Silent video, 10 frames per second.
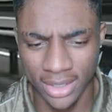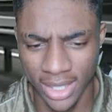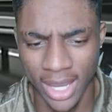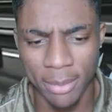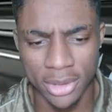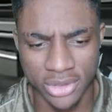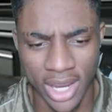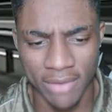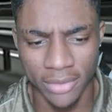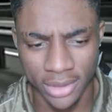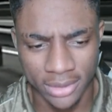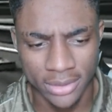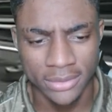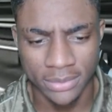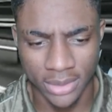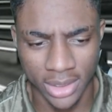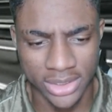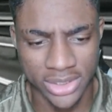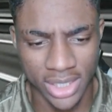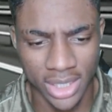camera driver. Good
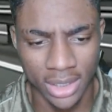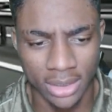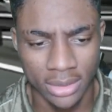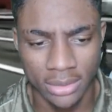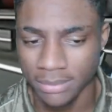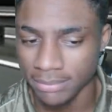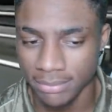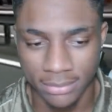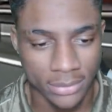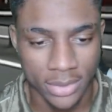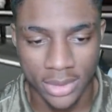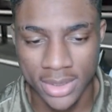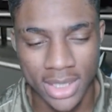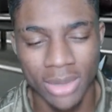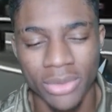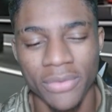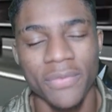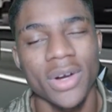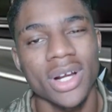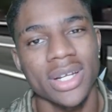shit. Slow the
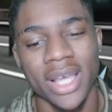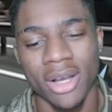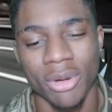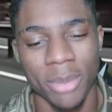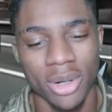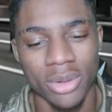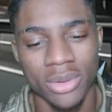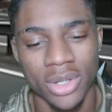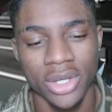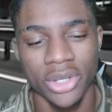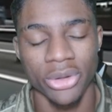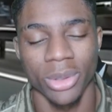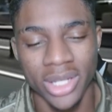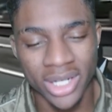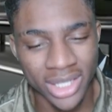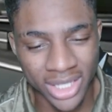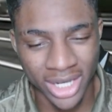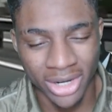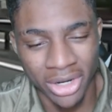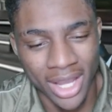fuck down, bro. You're literally
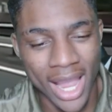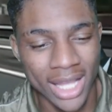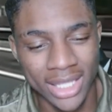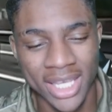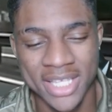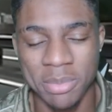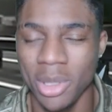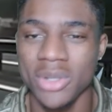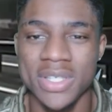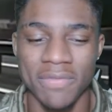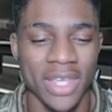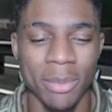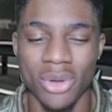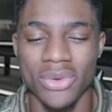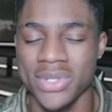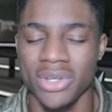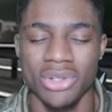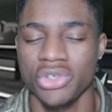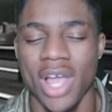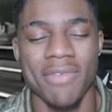carrying highly explosive chemicals and you're
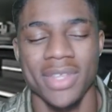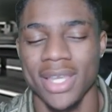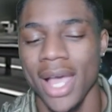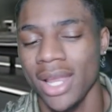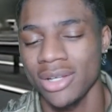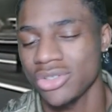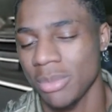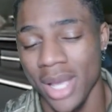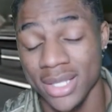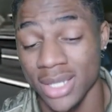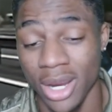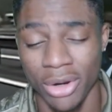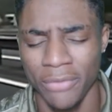driving 900 miles an hour on a